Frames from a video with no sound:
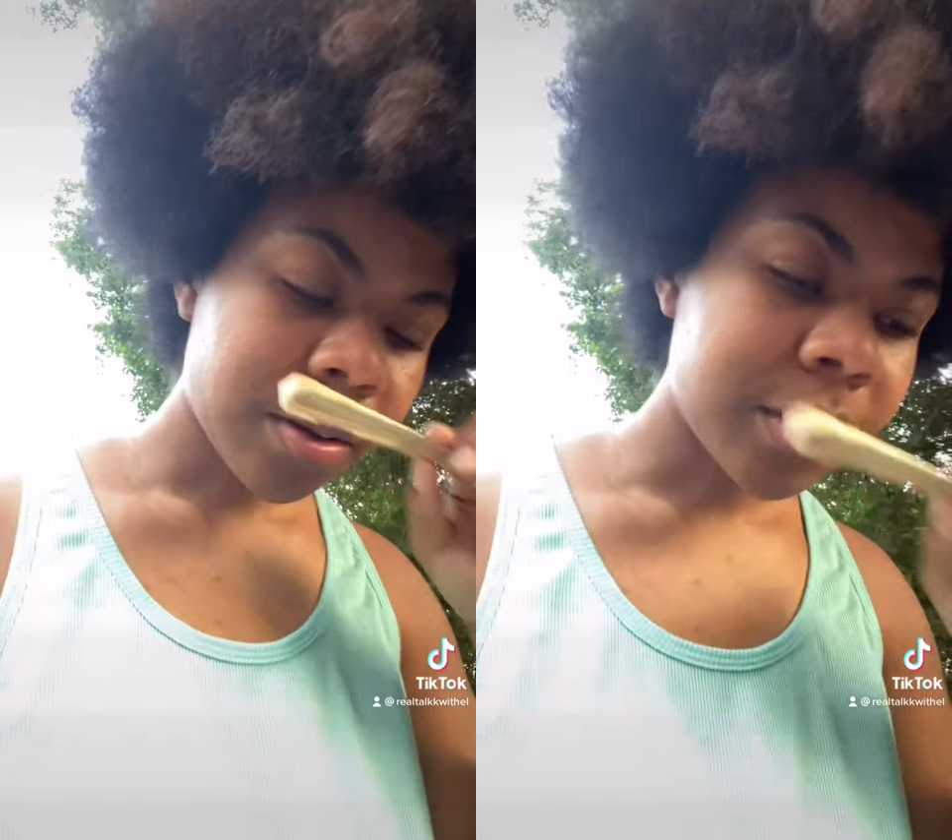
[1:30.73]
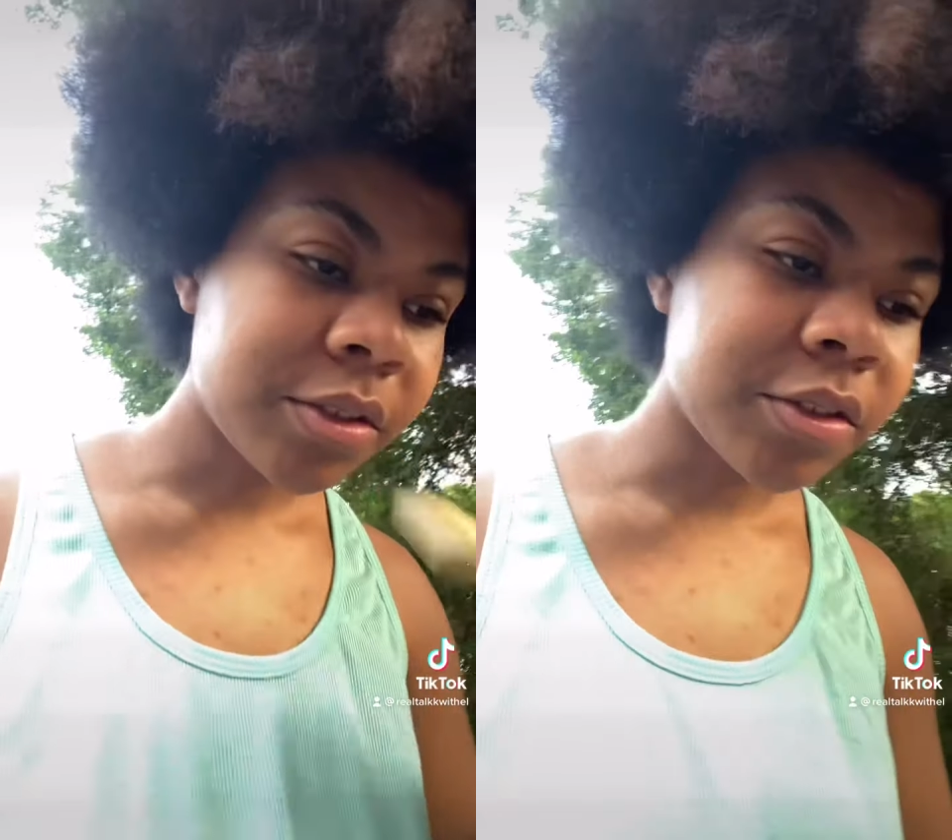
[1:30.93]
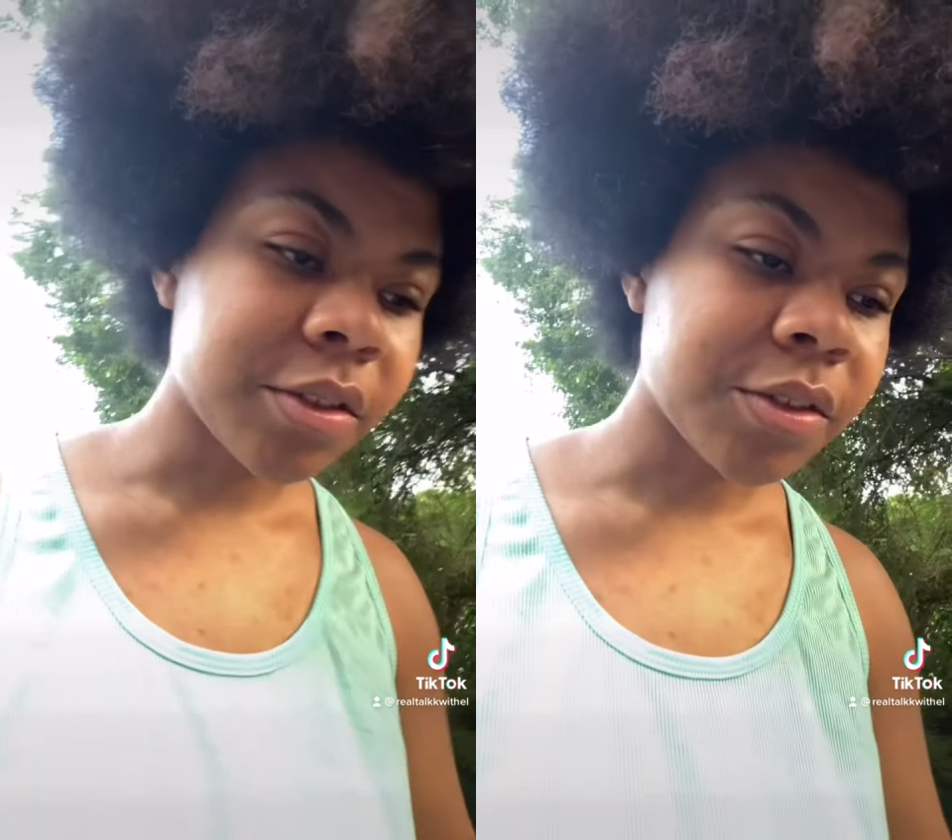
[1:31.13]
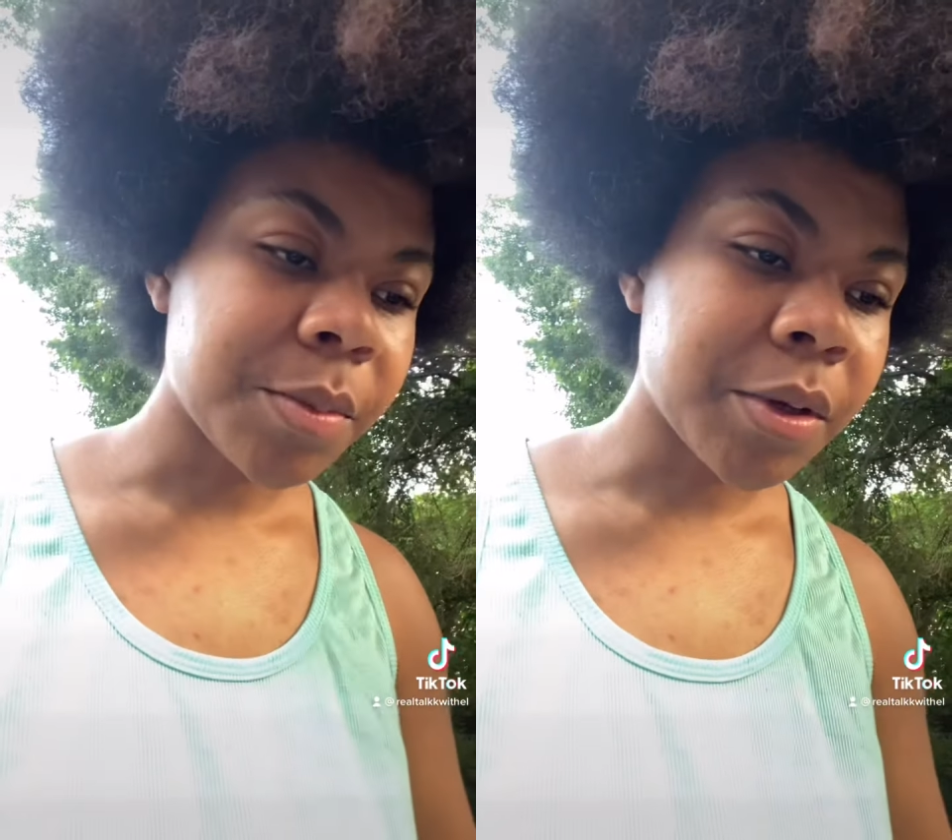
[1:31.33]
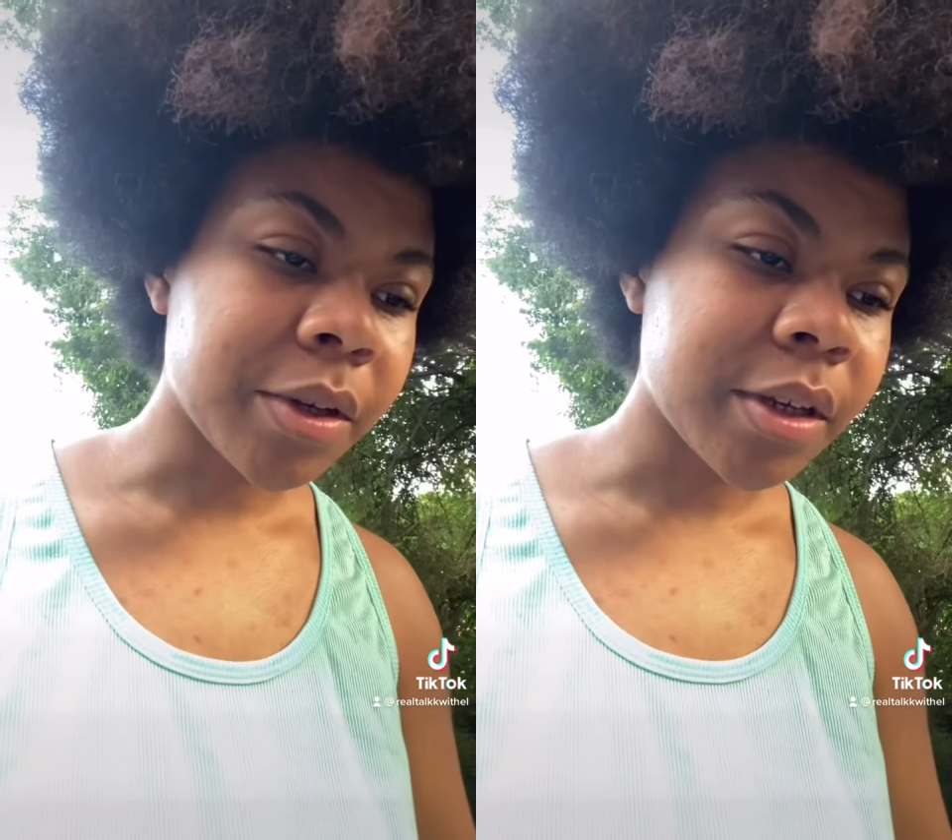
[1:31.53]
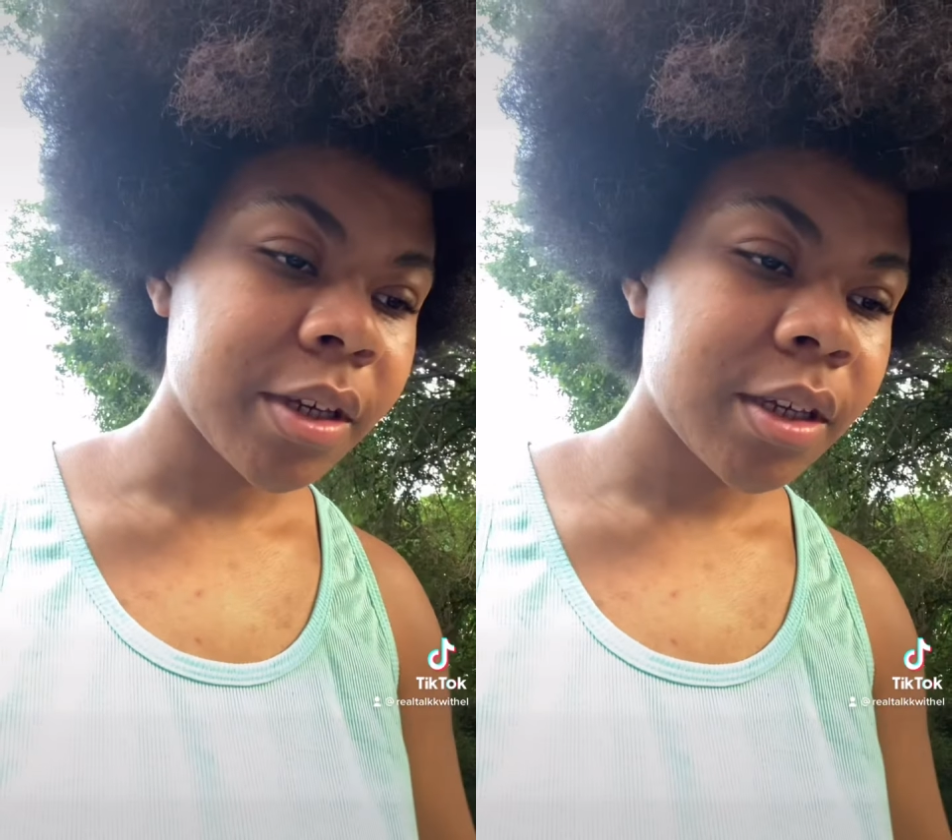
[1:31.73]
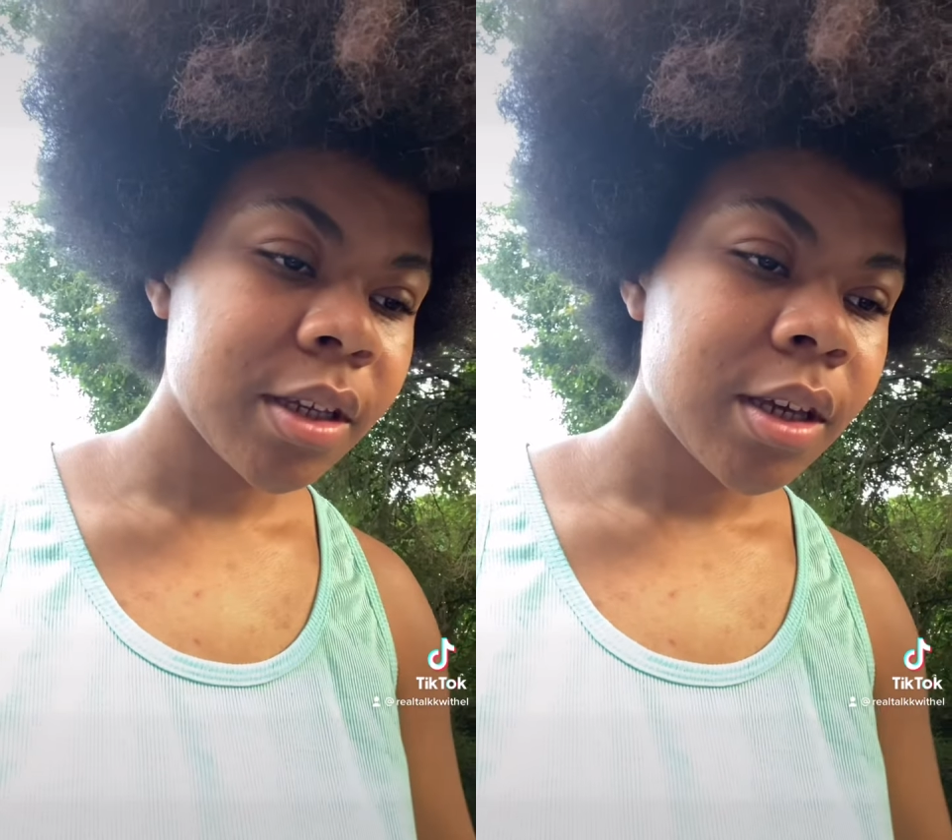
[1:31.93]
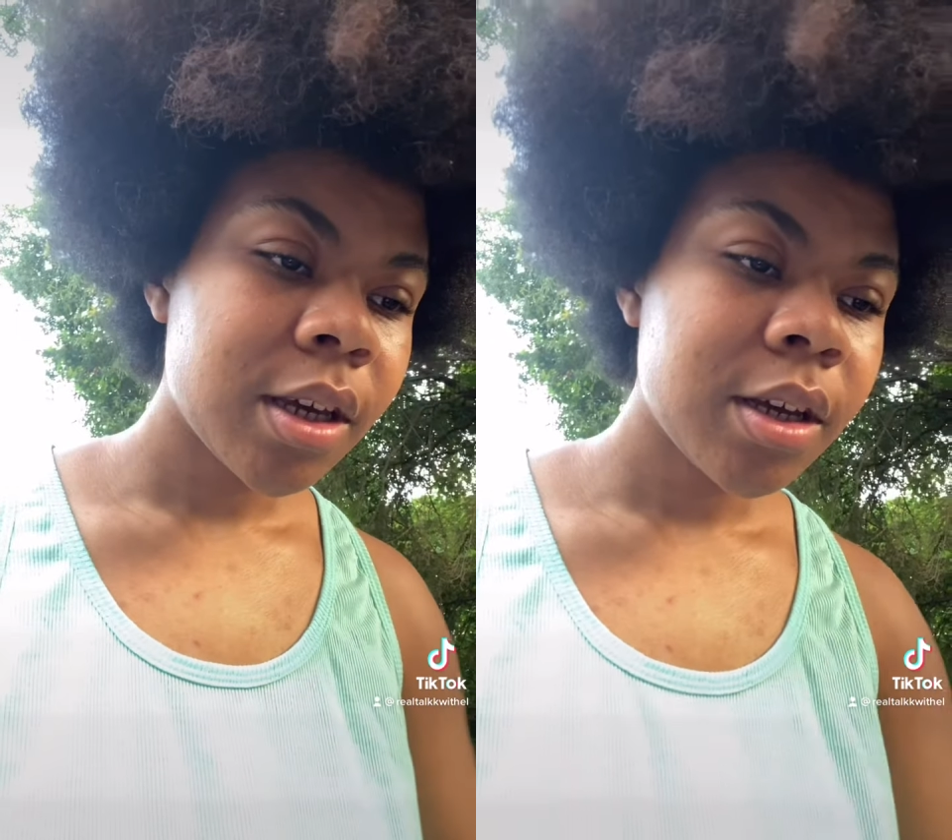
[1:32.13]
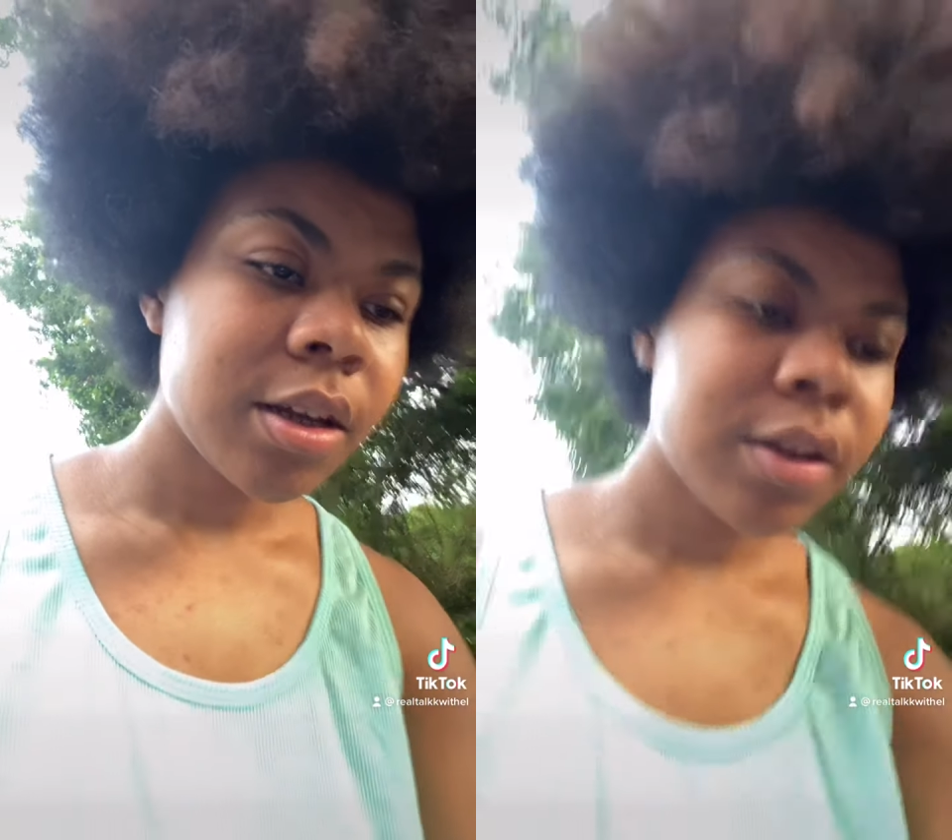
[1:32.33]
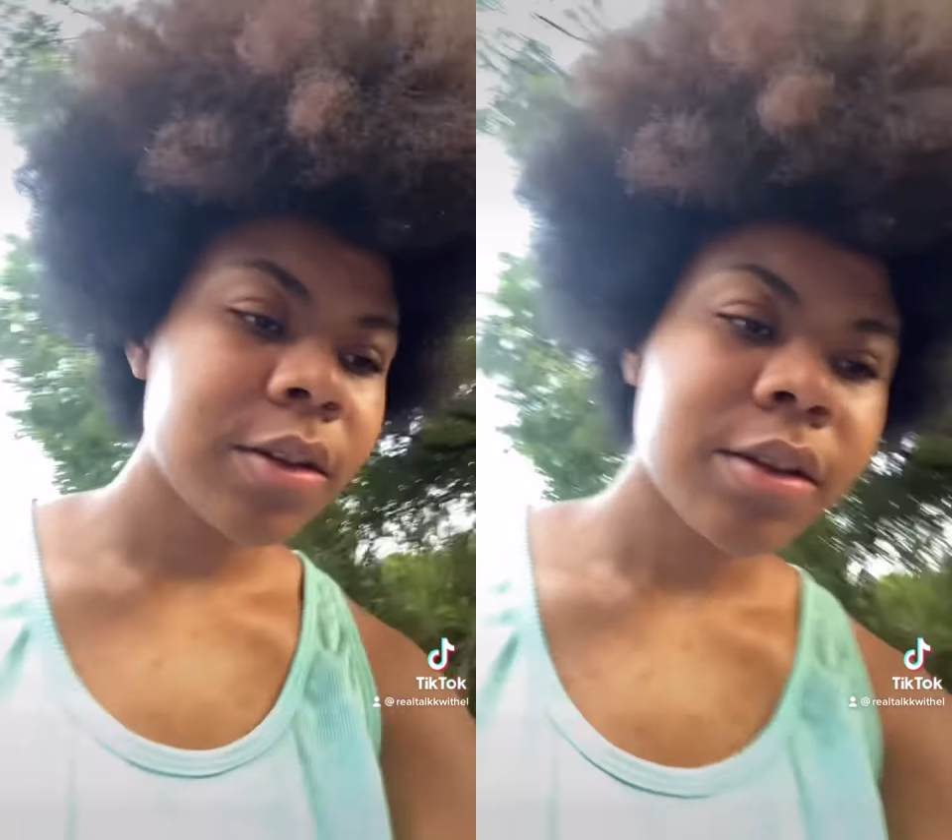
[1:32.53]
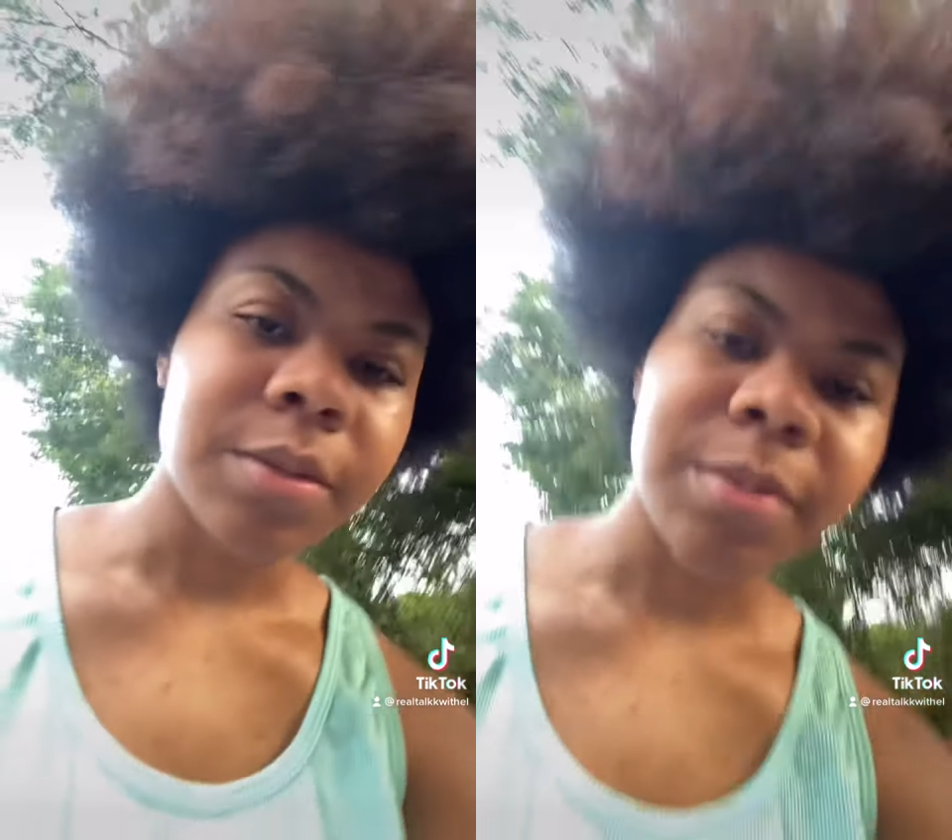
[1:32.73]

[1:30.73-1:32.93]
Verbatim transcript: oh, these just smell good. Hold up.